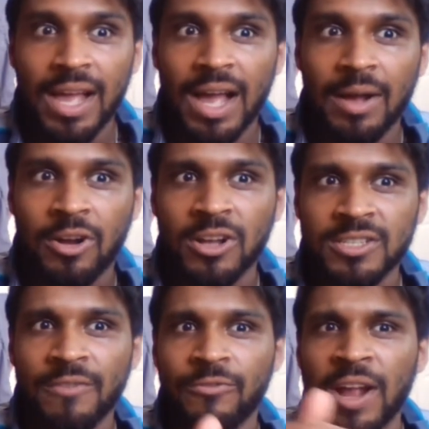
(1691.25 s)

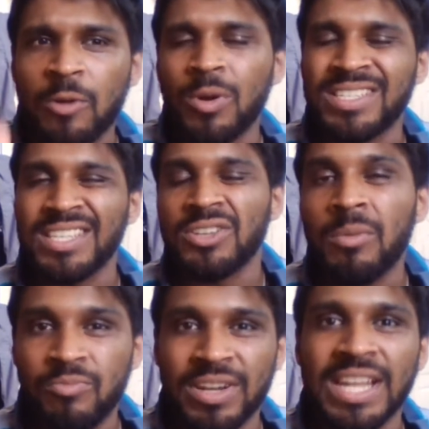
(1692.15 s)
because of Frank West's
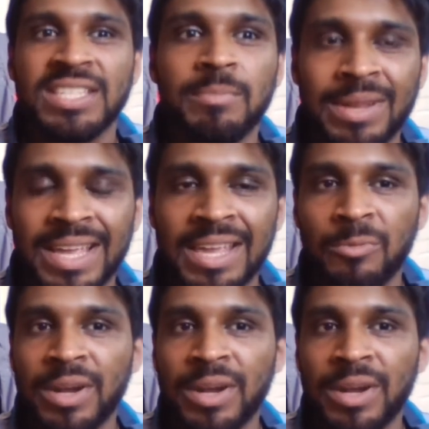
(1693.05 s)
unpredictability